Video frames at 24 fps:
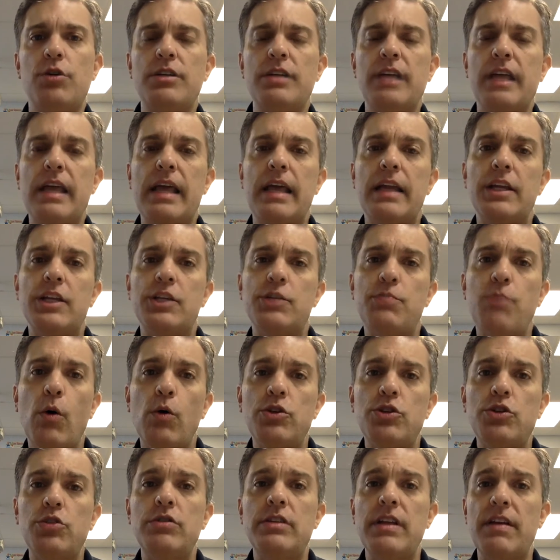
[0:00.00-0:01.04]
they get
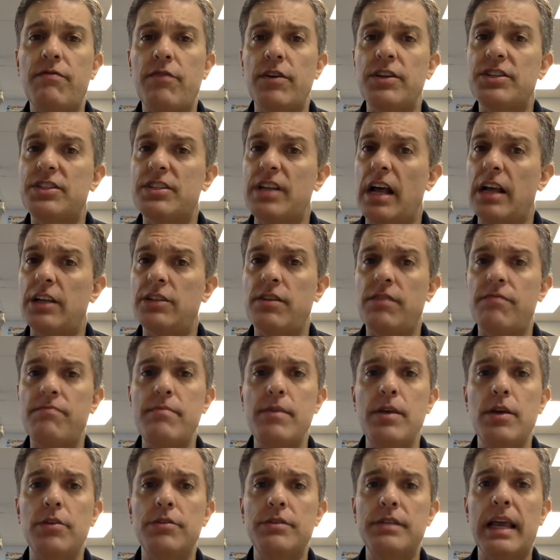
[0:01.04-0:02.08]
exposed to different styles of
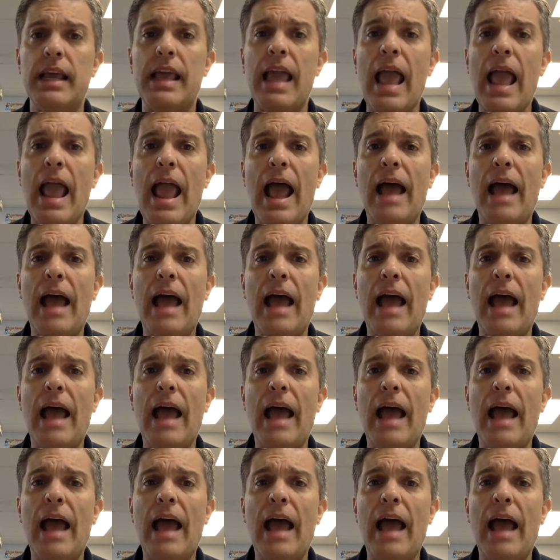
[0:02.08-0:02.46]
music,